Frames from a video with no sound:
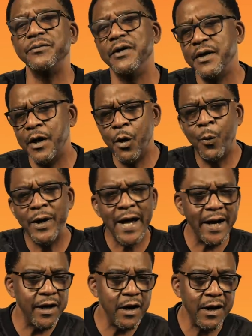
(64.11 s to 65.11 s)
So we
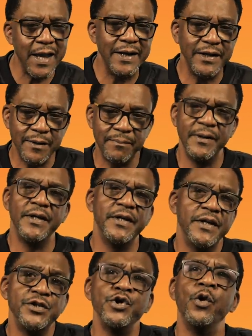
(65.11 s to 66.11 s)
got it all lined up.
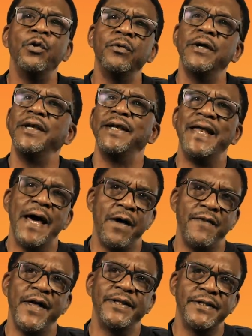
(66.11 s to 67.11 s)
So
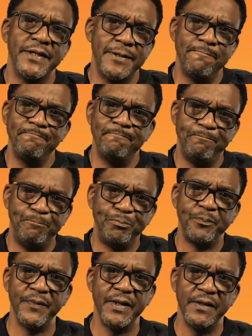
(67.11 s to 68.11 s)
now that
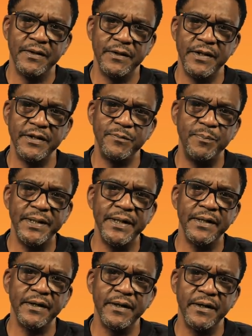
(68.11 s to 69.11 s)
it's
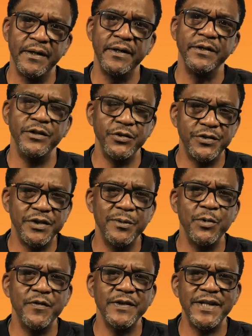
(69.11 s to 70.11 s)
being used in
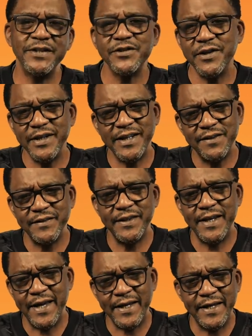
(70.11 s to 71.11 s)
the movie, that's gonna give
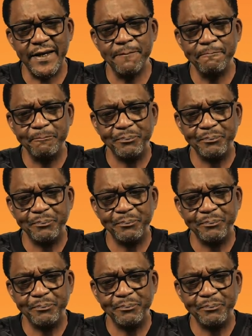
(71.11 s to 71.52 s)
it like a